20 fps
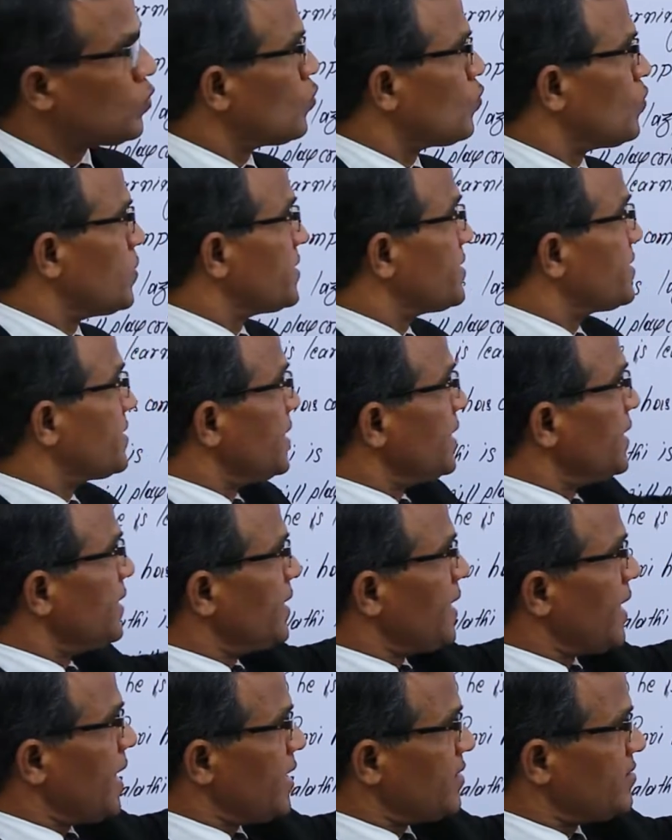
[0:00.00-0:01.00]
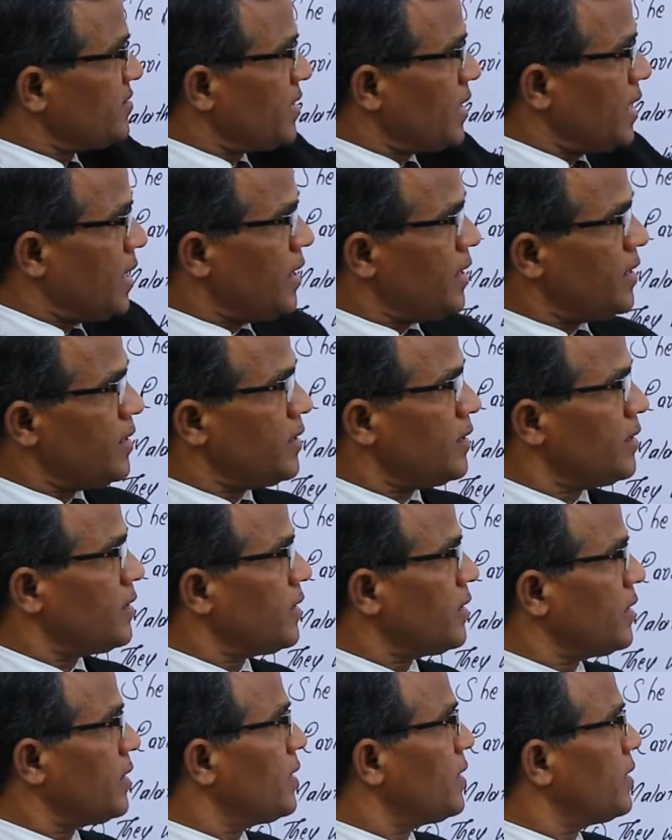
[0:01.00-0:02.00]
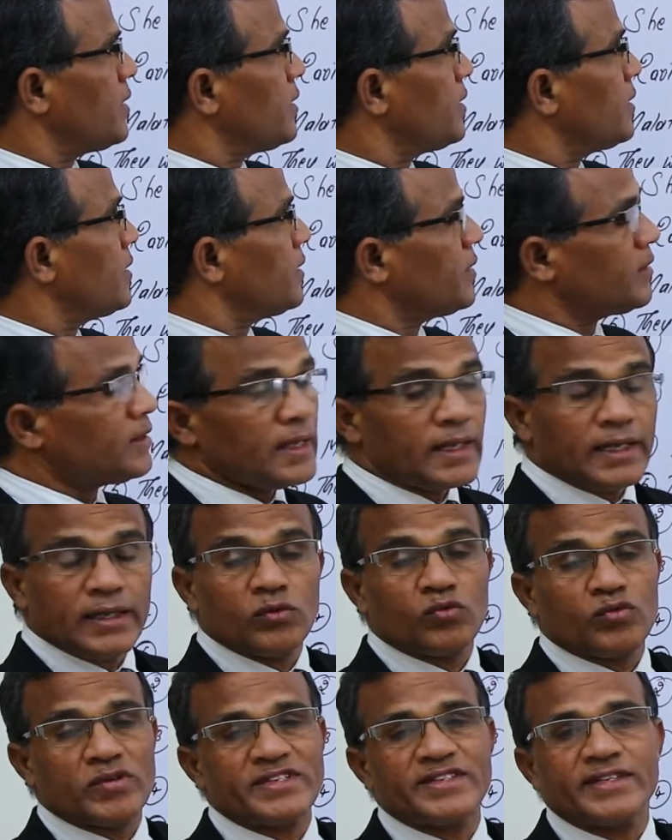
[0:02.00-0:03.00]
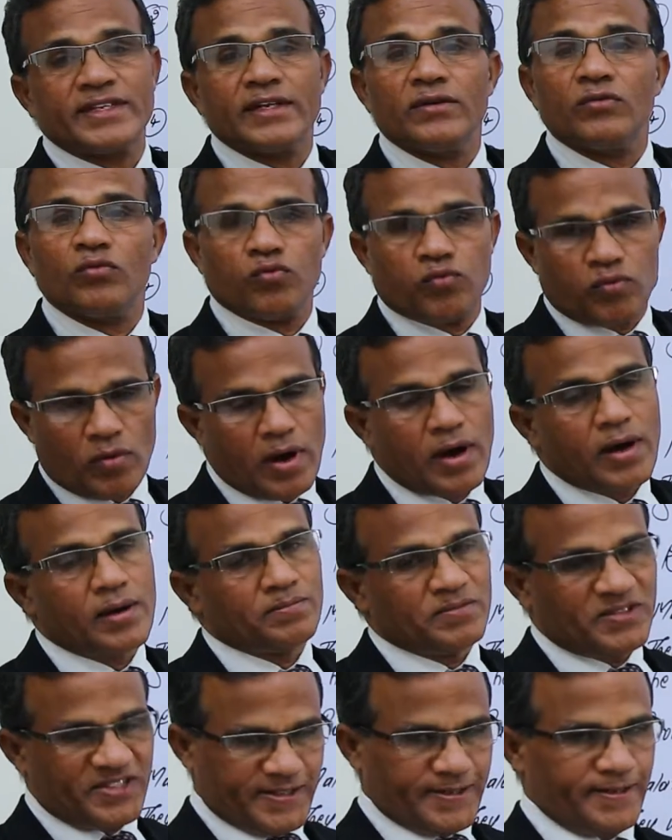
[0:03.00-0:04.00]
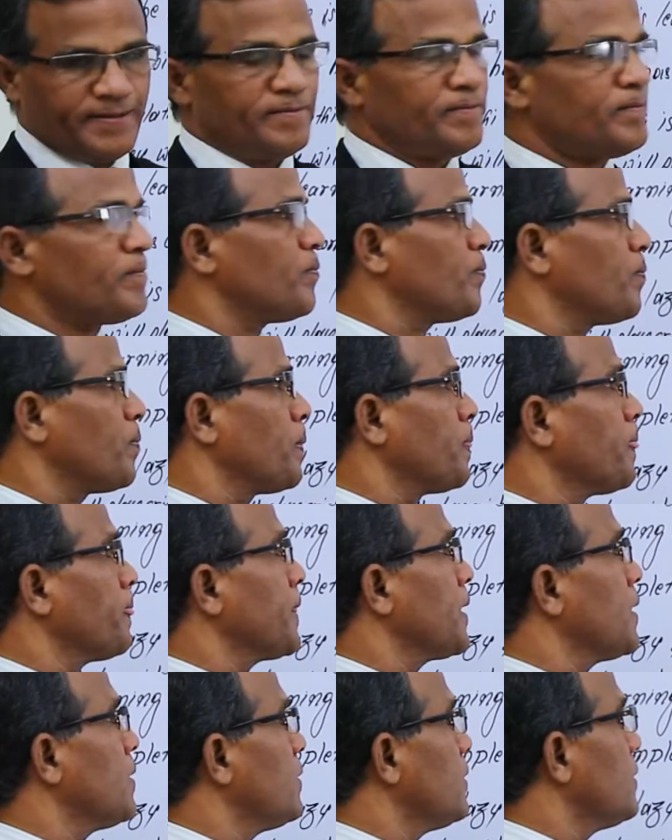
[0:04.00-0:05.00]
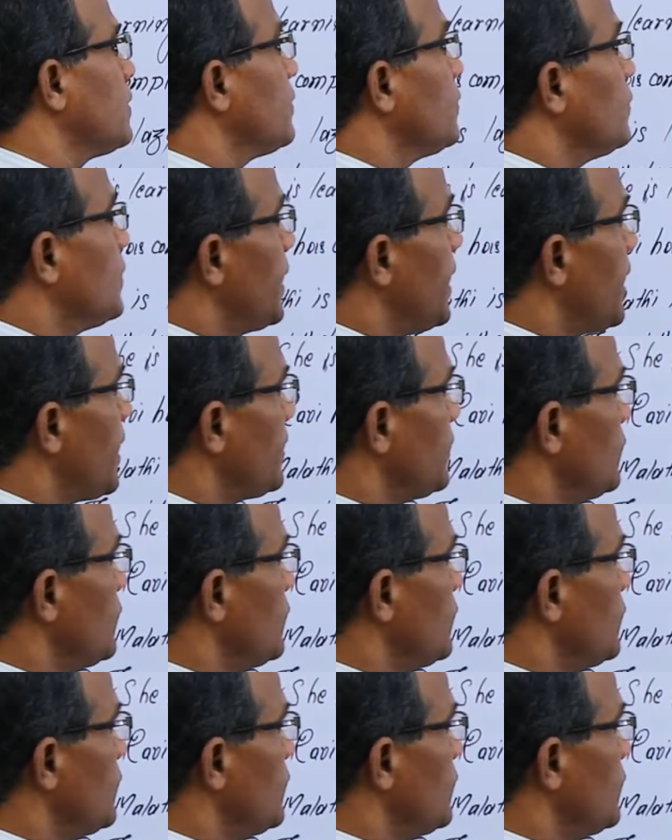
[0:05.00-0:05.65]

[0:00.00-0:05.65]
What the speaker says: question tags are really question forms. They are